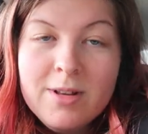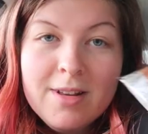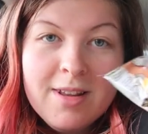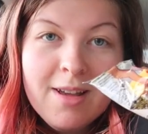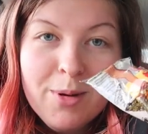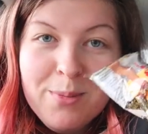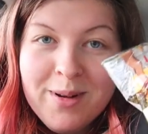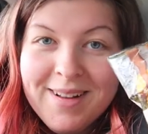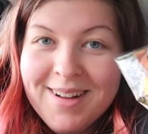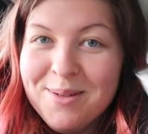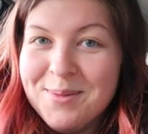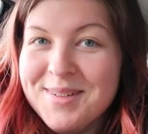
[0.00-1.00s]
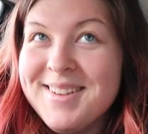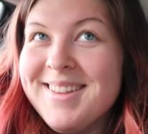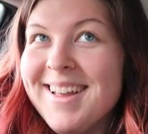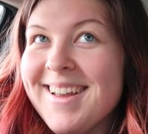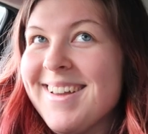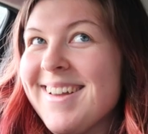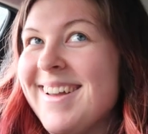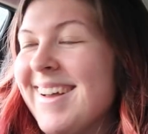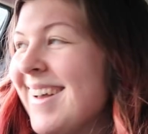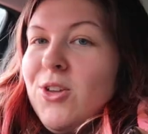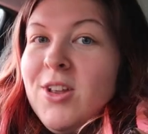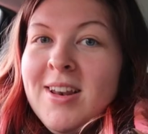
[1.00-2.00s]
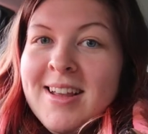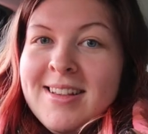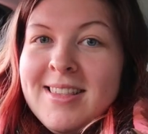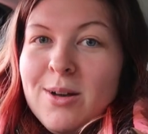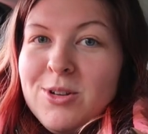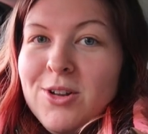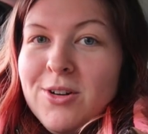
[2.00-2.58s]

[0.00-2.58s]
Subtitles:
we did get my pineapple stick. Goodness, that was